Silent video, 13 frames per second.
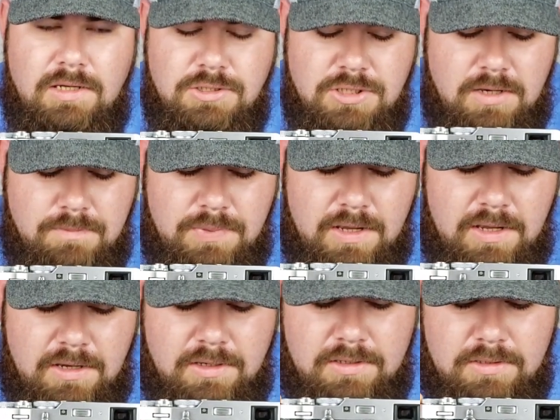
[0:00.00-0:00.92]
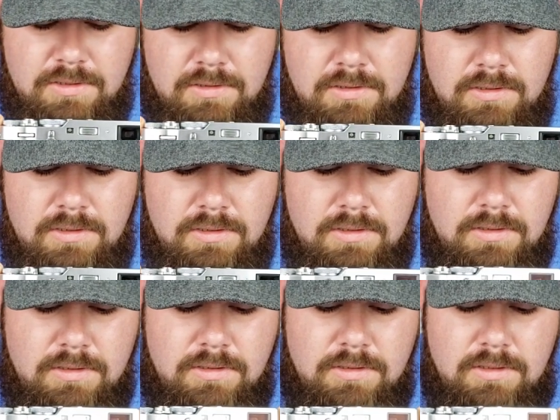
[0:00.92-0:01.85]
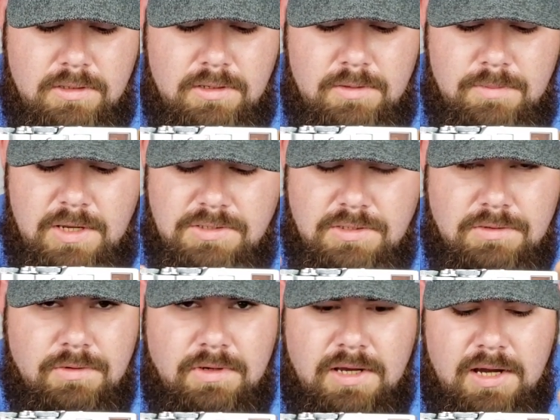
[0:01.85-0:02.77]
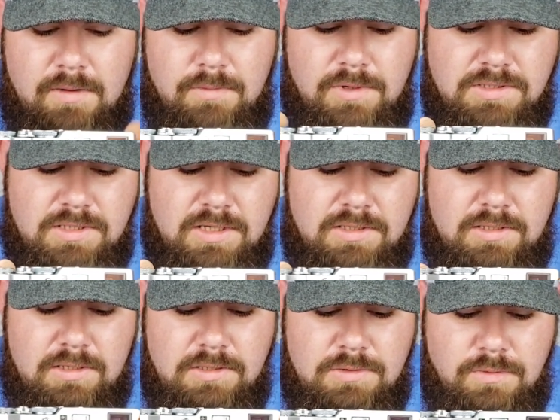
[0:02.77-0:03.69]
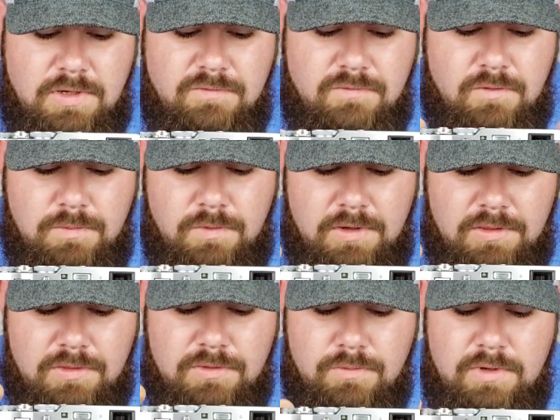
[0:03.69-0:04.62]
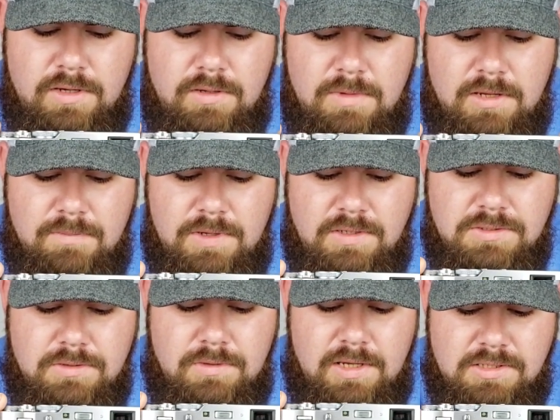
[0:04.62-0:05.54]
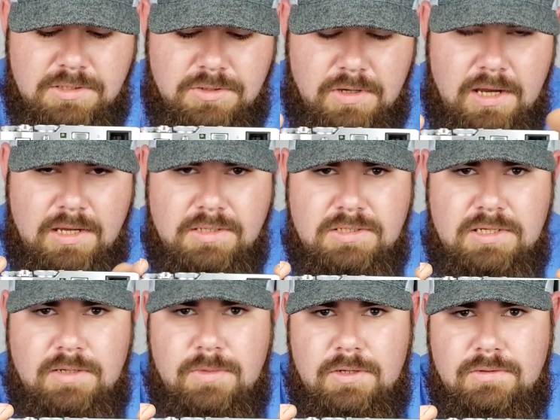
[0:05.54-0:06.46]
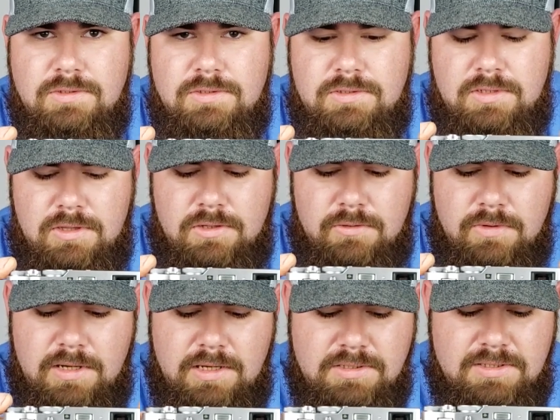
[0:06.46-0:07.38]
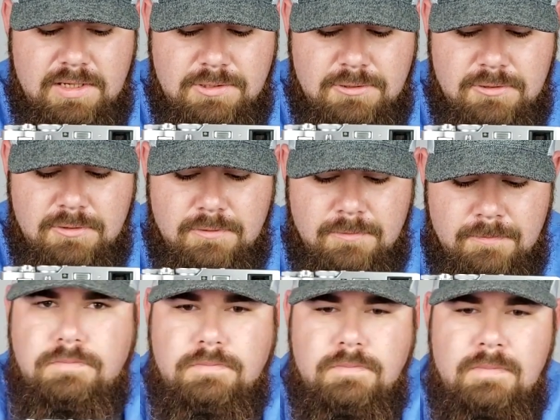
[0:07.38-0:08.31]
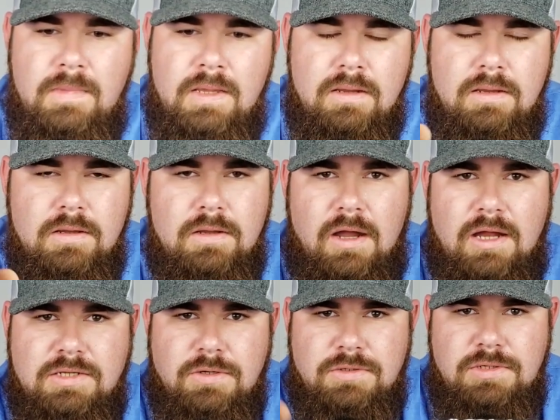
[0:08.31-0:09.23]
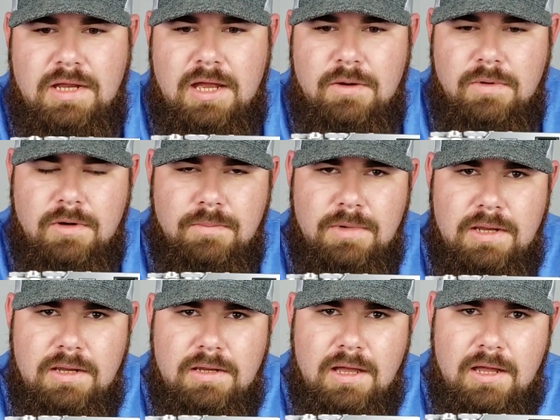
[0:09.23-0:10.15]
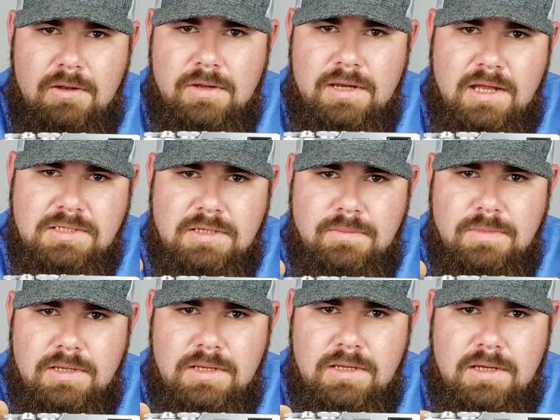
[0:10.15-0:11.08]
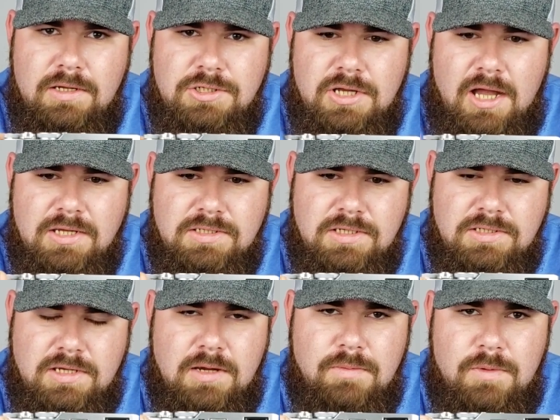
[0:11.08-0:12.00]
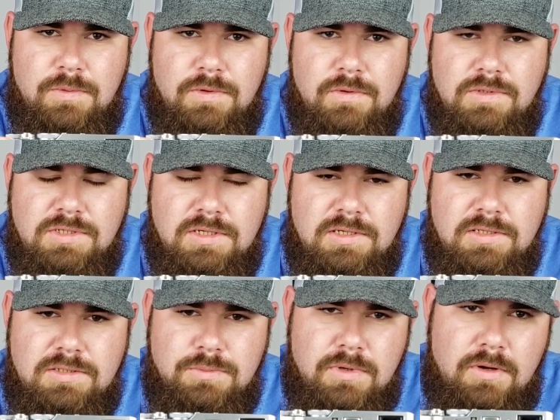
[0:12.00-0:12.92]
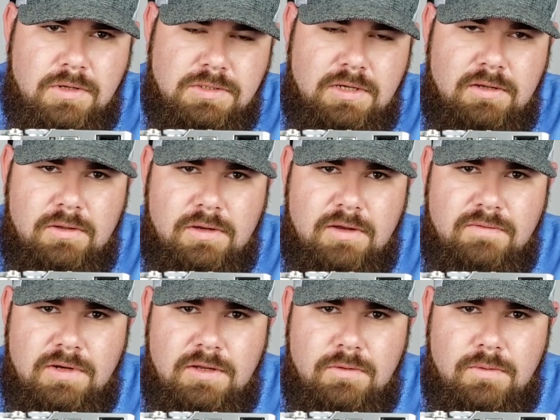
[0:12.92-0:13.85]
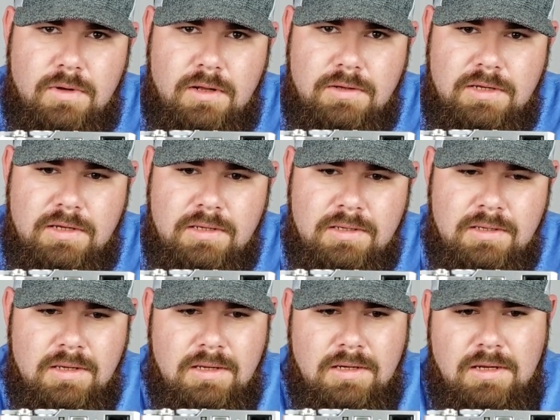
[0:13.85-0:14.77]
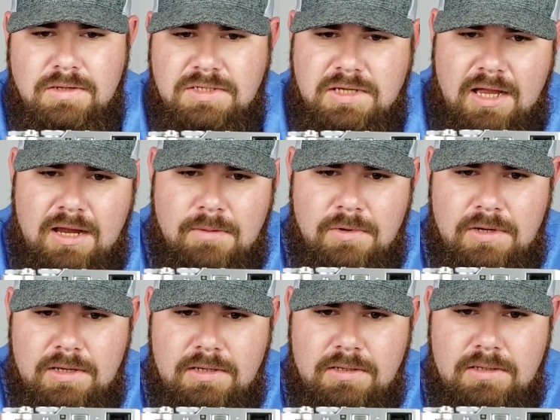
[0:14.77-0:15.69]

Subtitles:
in Jpeg. Amazing little camera. It's got the 24.3 megapixel X-Trans CMOS 3 sensor. Alright, so today we're going to be kind of looking at some of the shots this camera produces. We're also going to look at video quality. Now this camera